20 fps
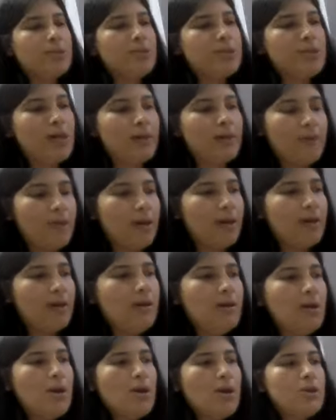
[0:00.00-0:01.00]
which are there.
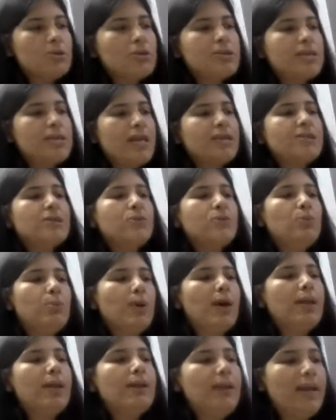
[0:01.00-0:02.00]
So section
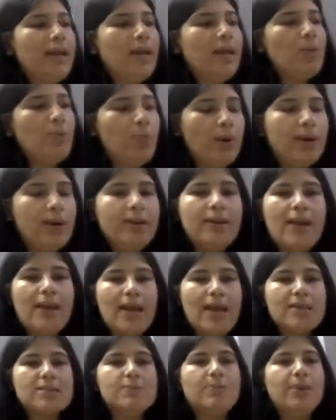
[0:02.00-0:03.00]
1A1
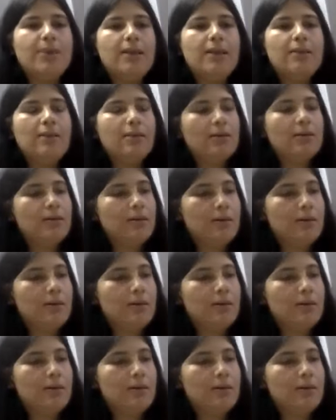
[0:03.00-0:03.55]
has been